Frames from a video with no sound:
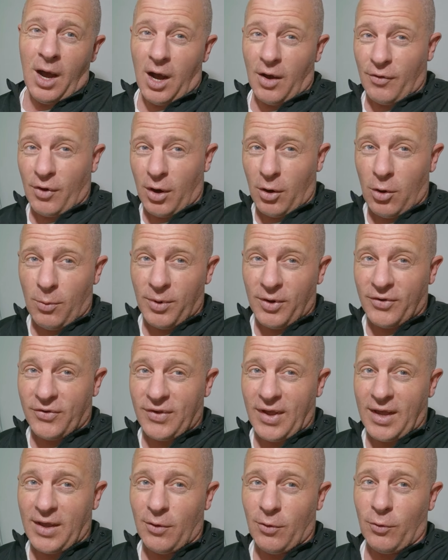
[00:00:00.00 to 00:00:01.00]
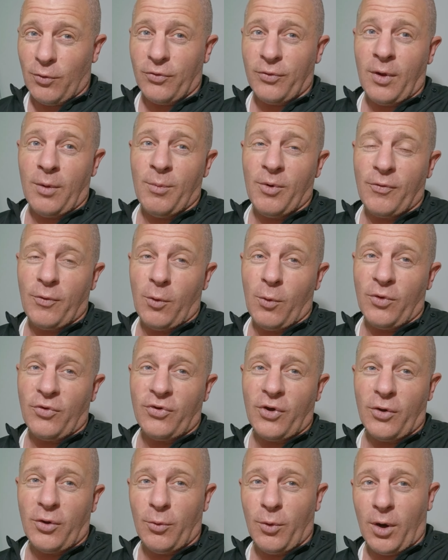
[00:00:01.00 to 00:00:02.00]
I've got a couple of sales before we
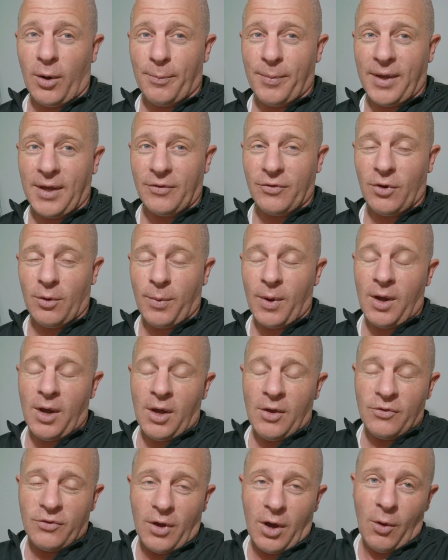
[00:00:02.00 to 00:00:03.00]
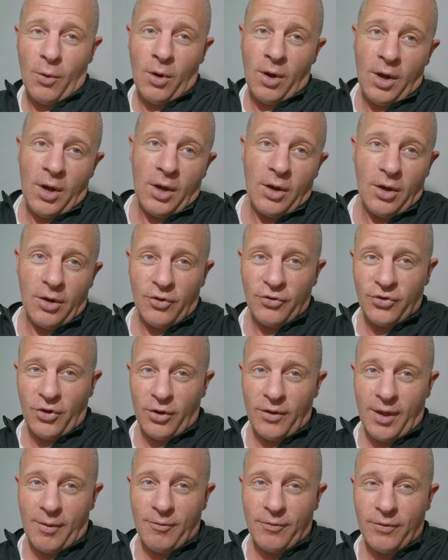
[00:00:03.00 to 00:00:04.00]
show you what I picked up. So I'm going to show
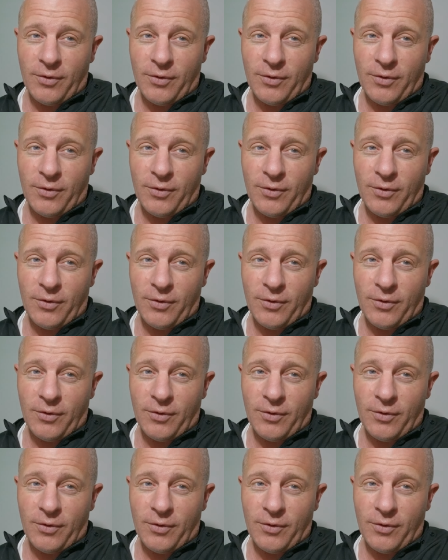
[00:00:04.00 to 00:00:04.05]
you them